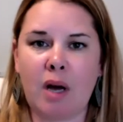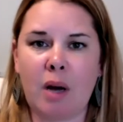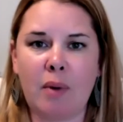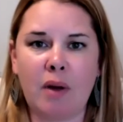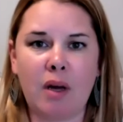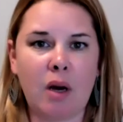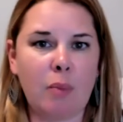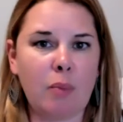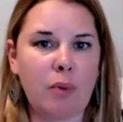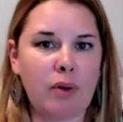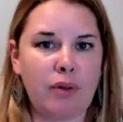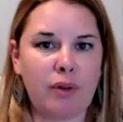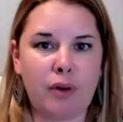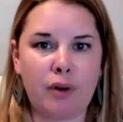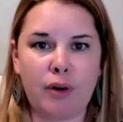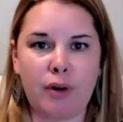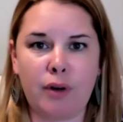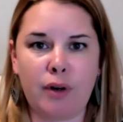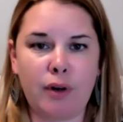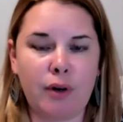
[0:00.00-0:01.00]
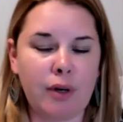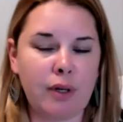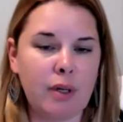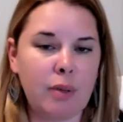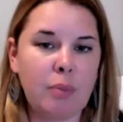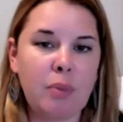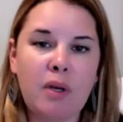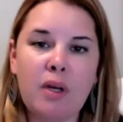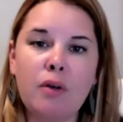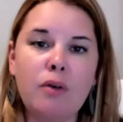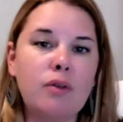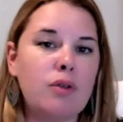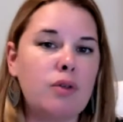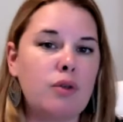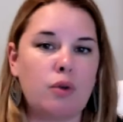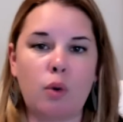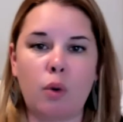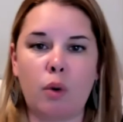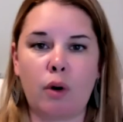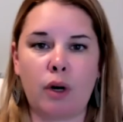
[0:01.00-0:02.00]
coming up with your year-end appeals
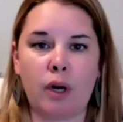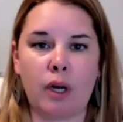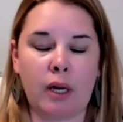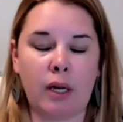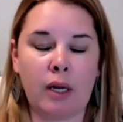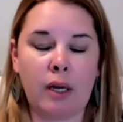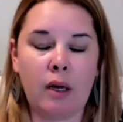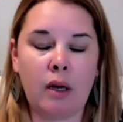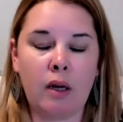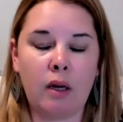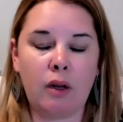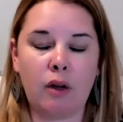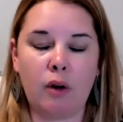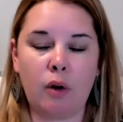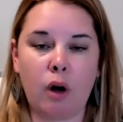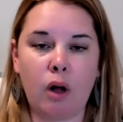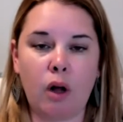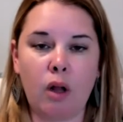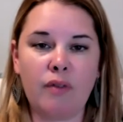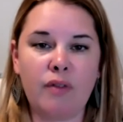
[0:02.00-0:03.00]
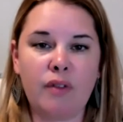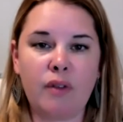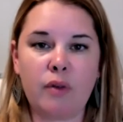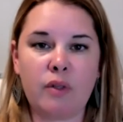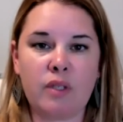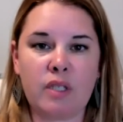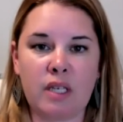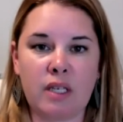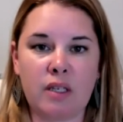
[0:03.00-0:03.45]
story, you know, all of those